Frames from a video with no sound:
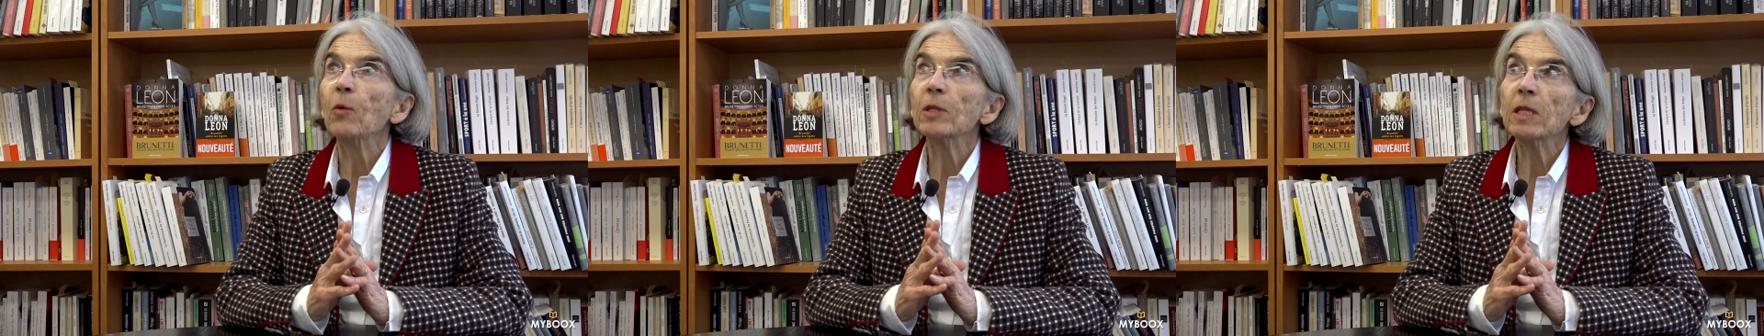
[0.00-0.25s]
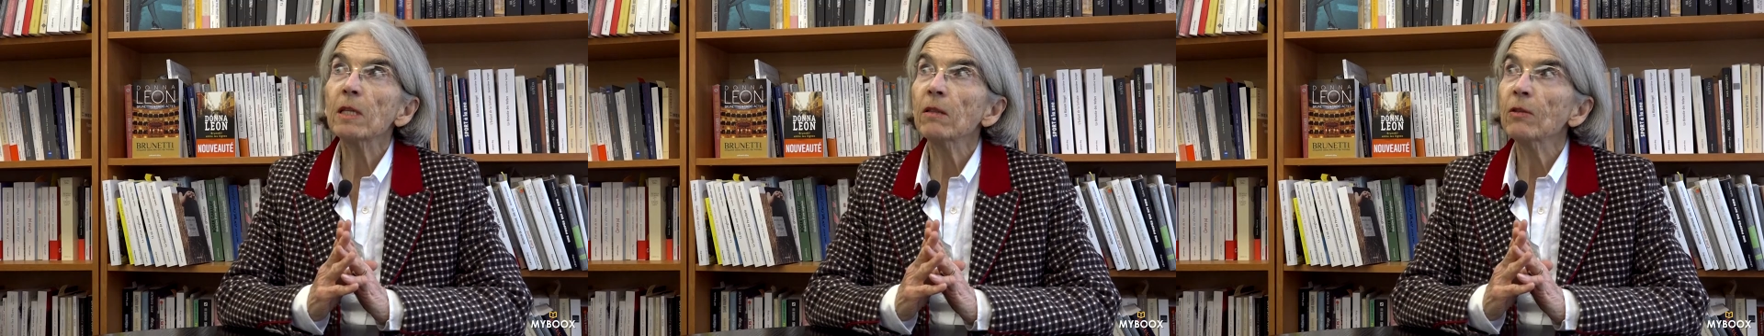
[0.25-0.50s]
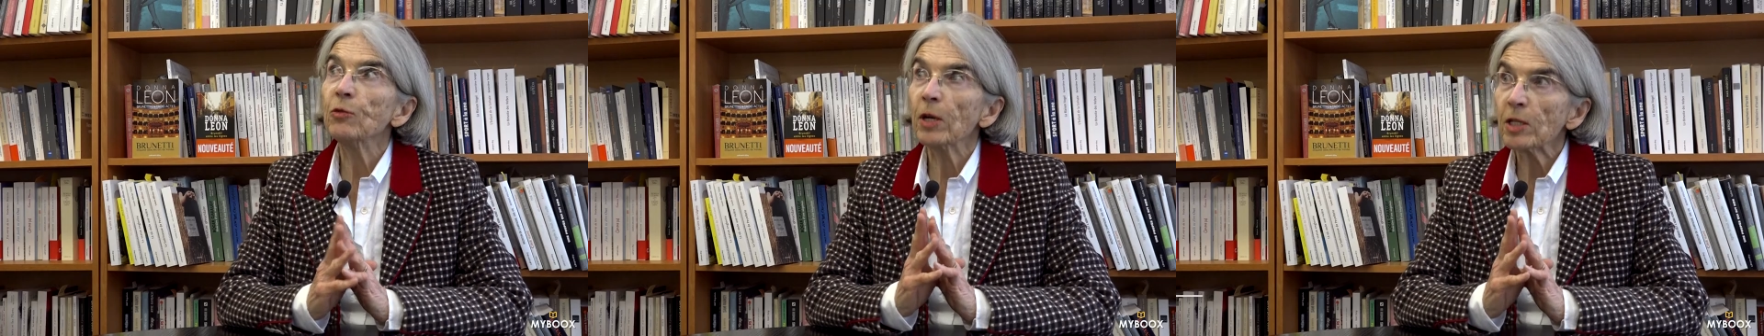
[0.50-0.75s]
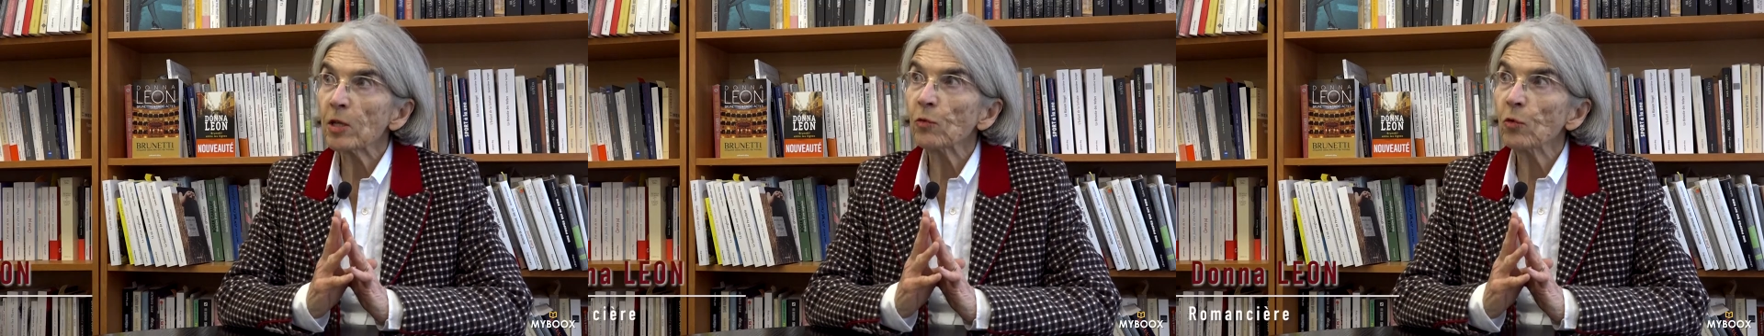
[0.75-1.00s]
was in the
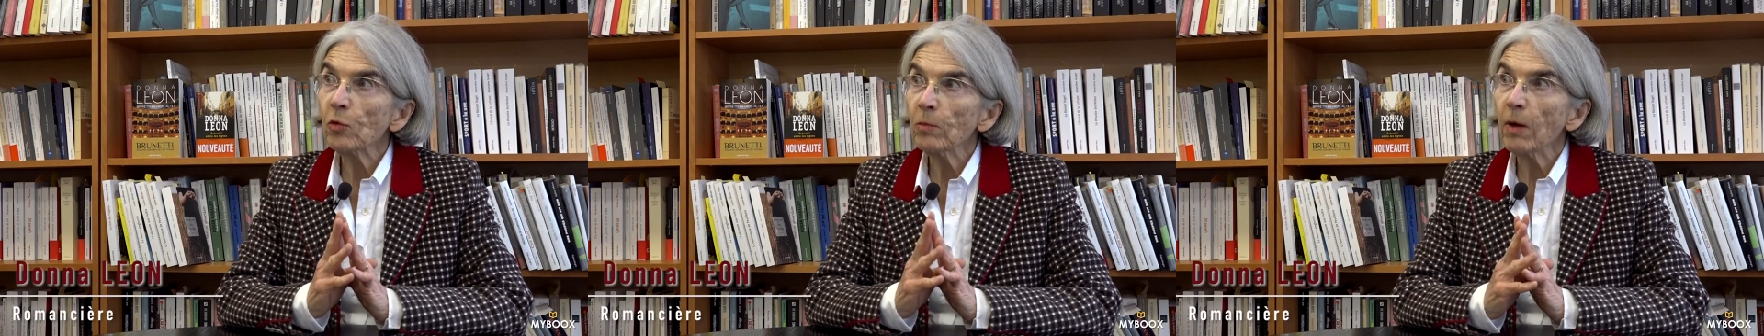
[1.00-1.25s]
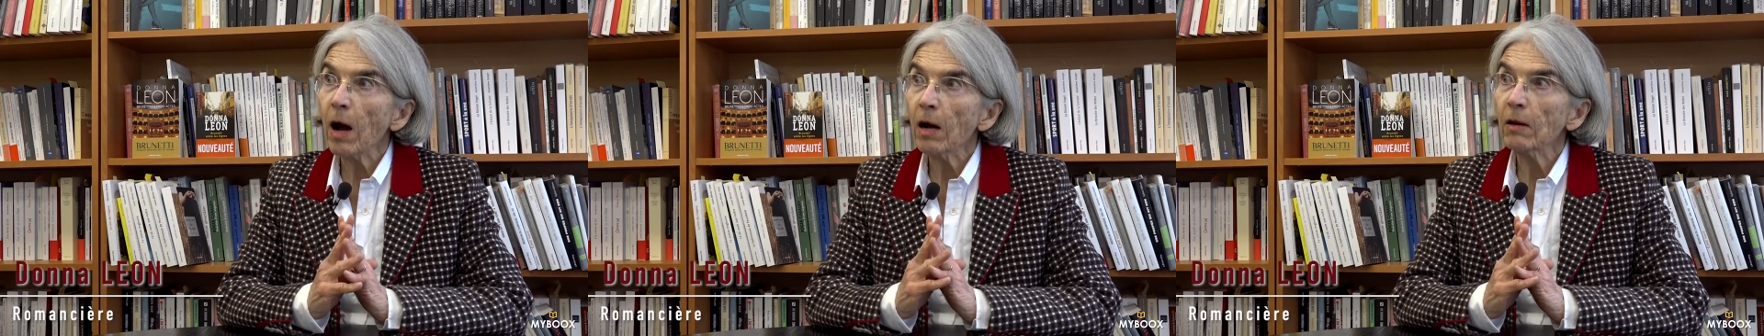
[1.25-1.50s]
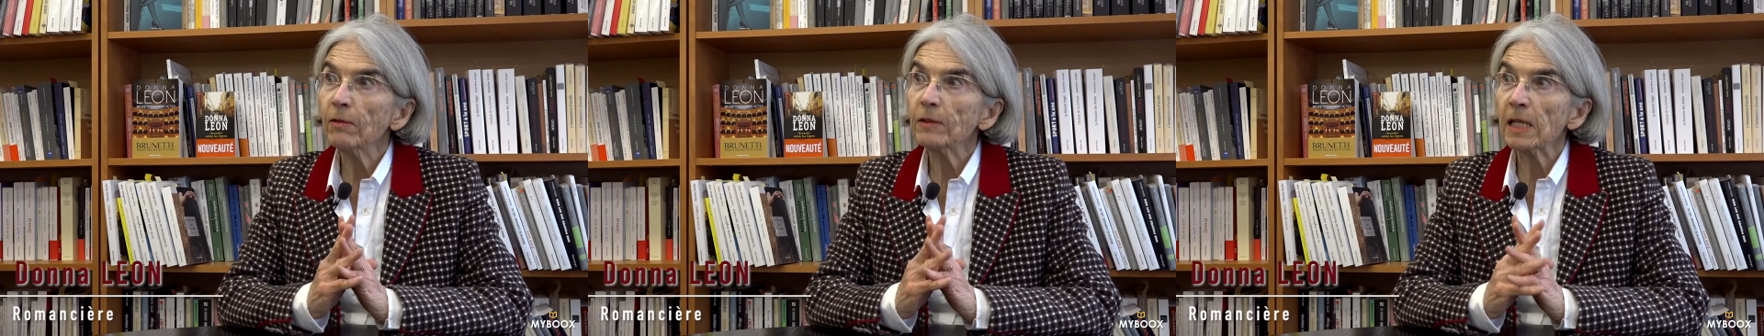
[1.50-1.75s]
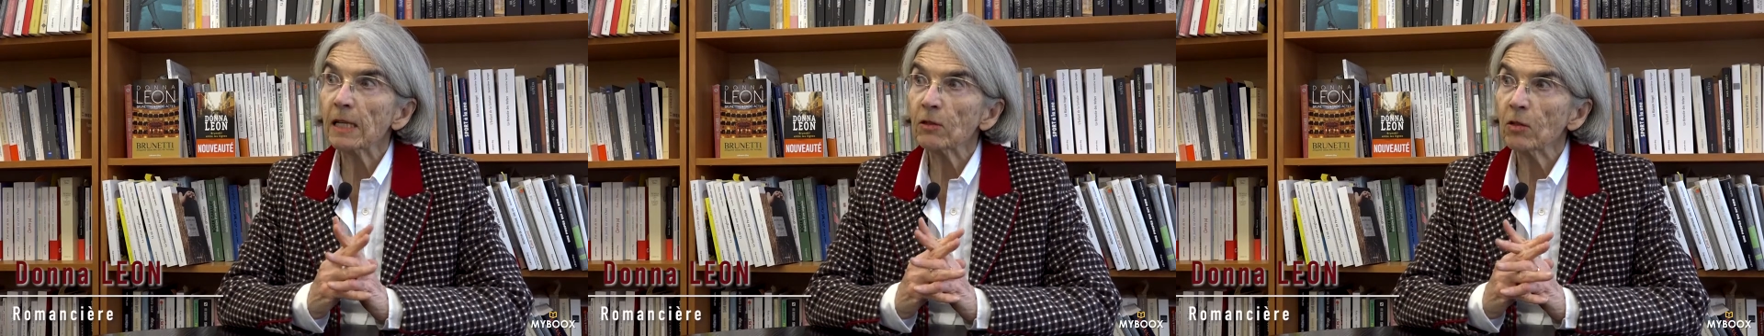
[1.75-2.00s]
dressing room of
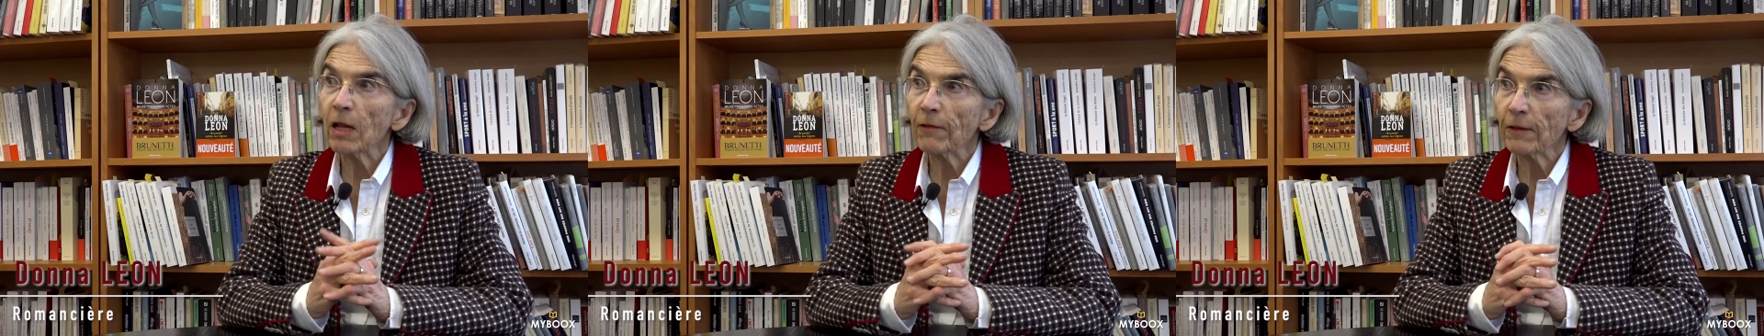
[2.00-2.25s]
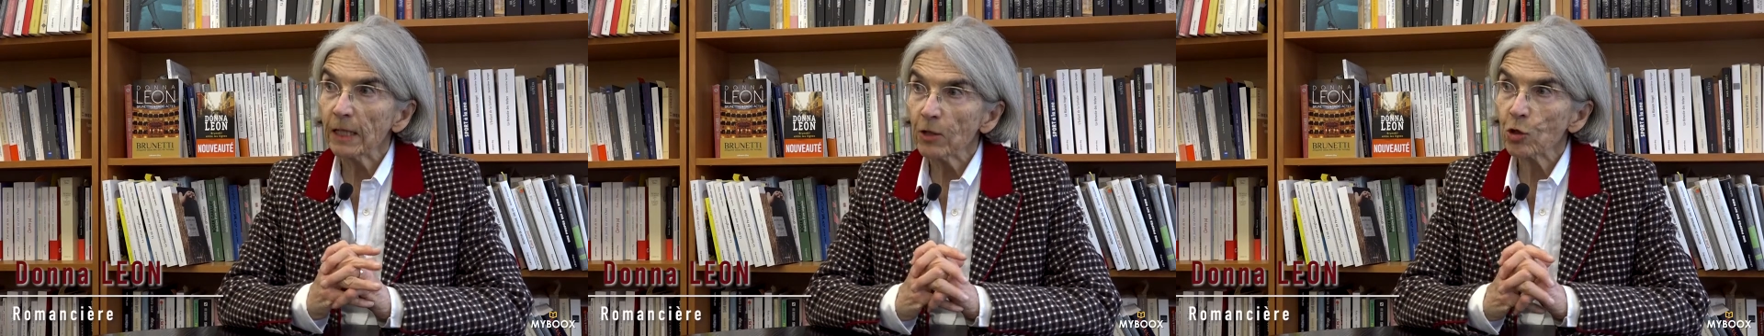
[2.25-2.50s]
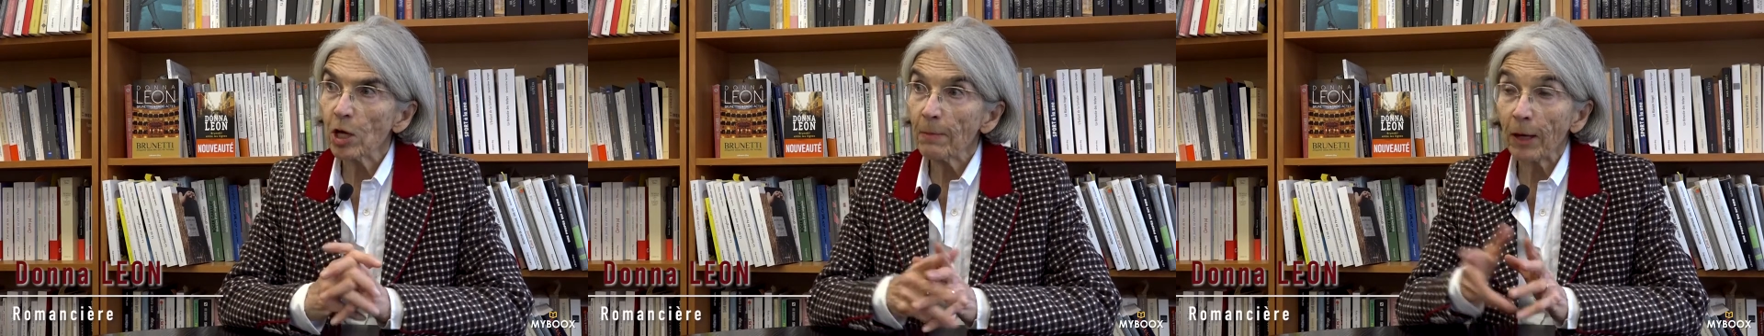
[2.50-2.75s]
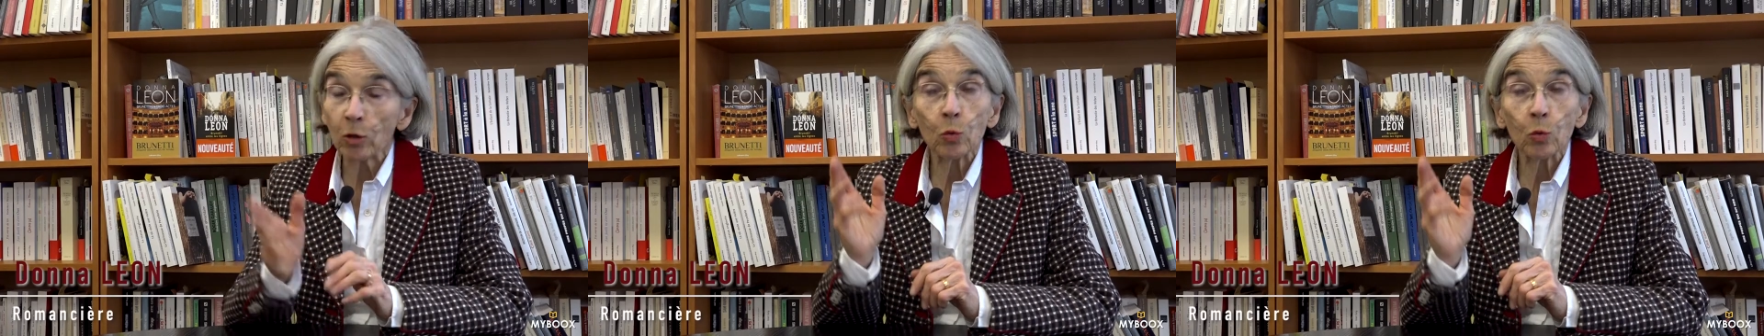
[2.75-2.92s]
Teatro La Fenice about